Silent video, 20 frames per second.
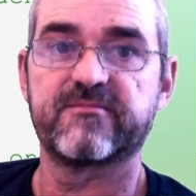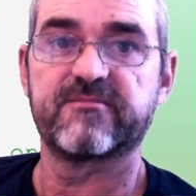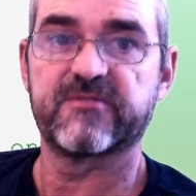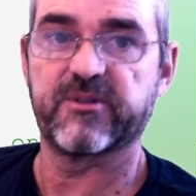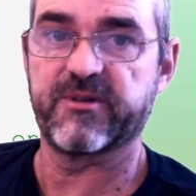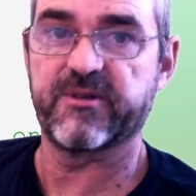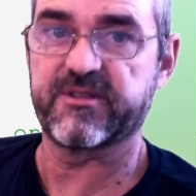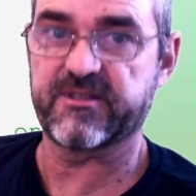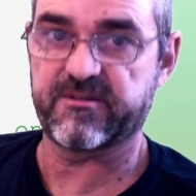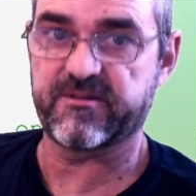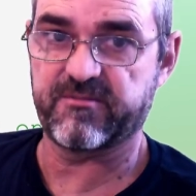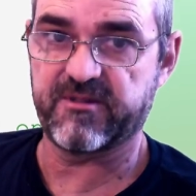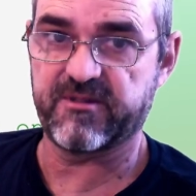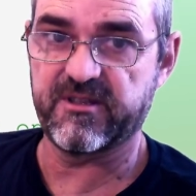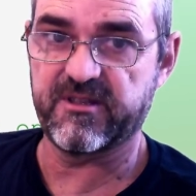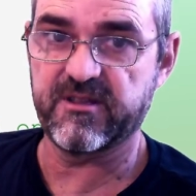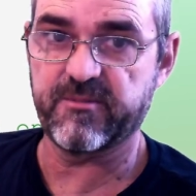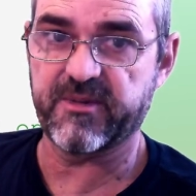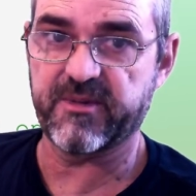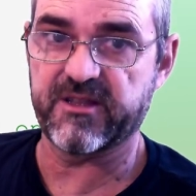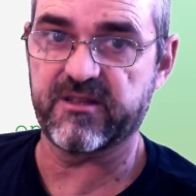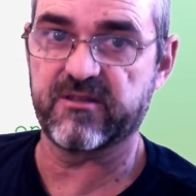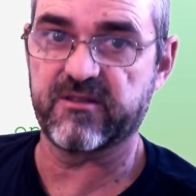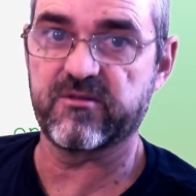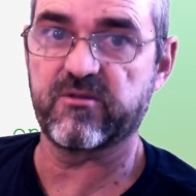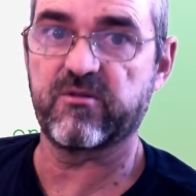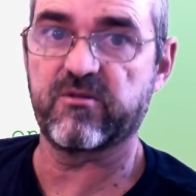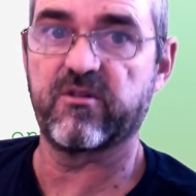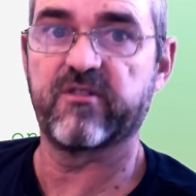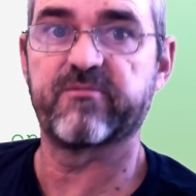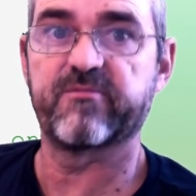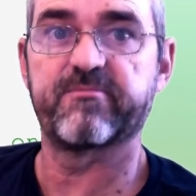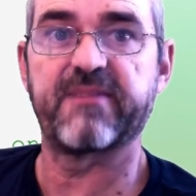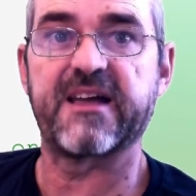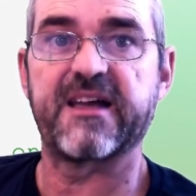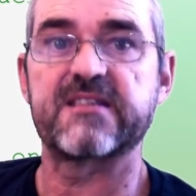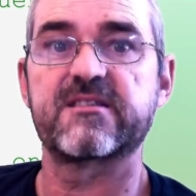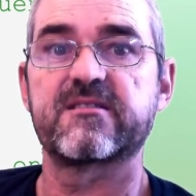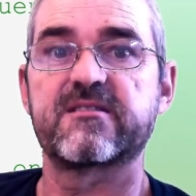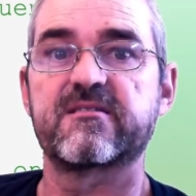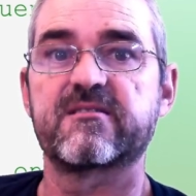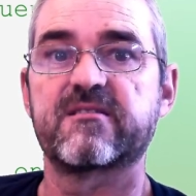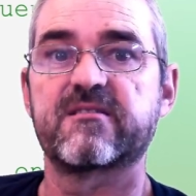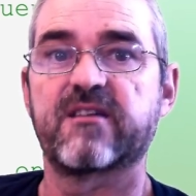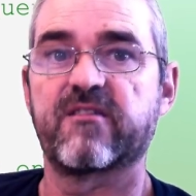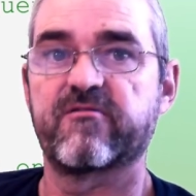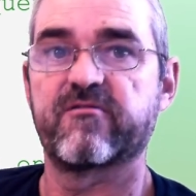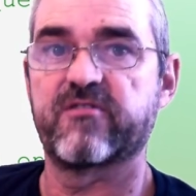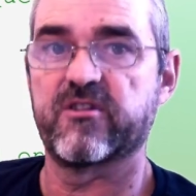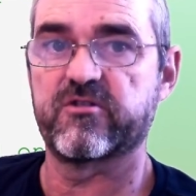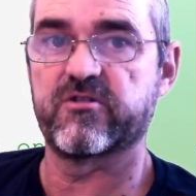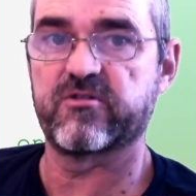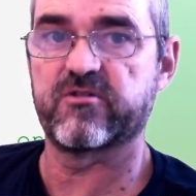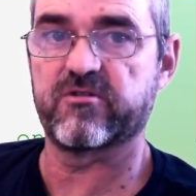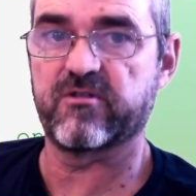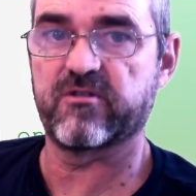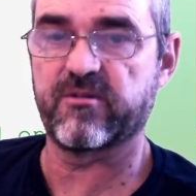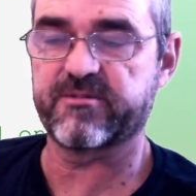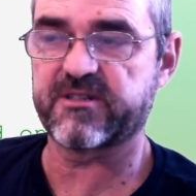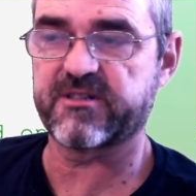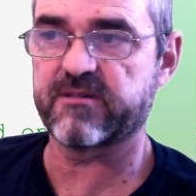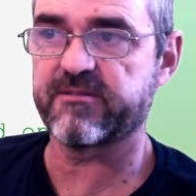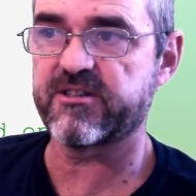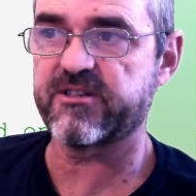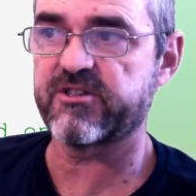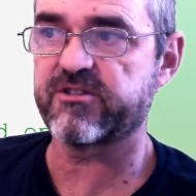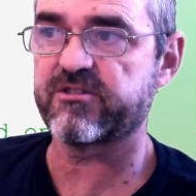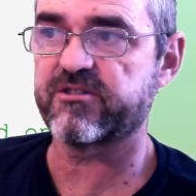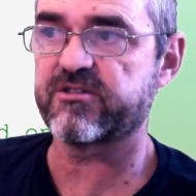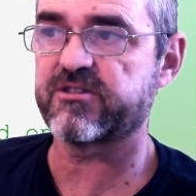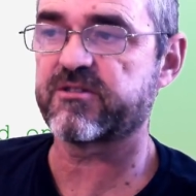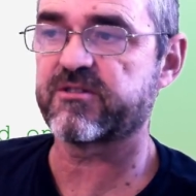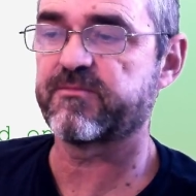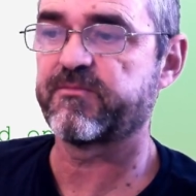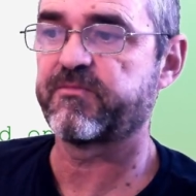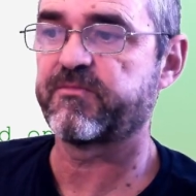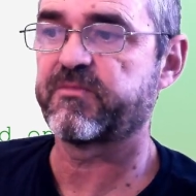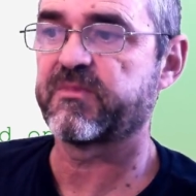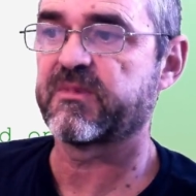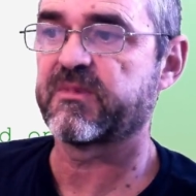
So it's independent of past and future observations.